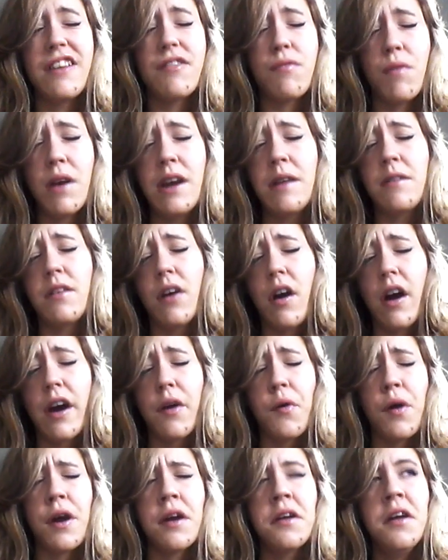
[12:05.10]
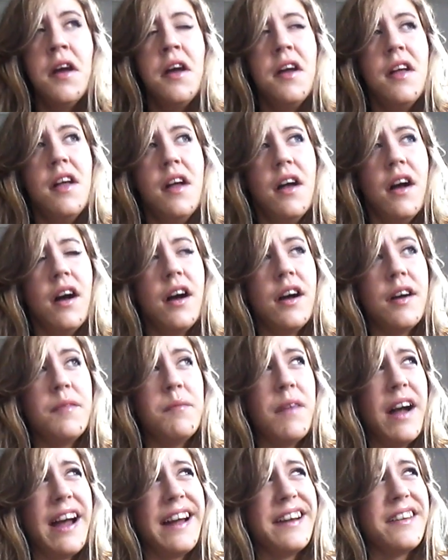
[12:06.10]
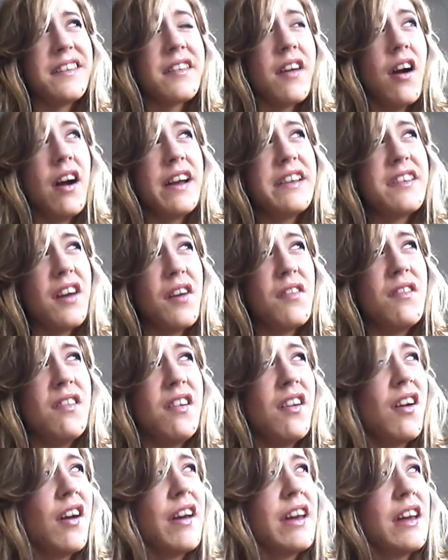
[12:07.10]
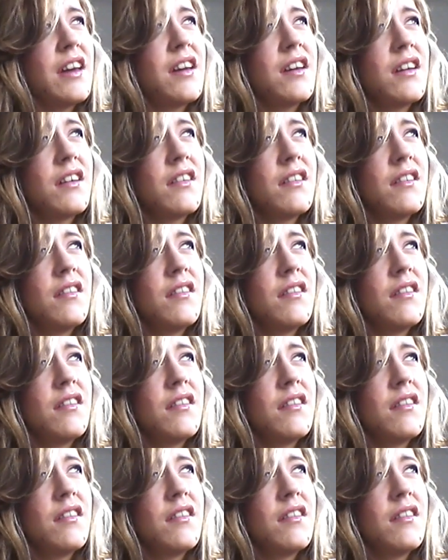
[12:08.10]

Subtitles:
It's really tiring. And I don't like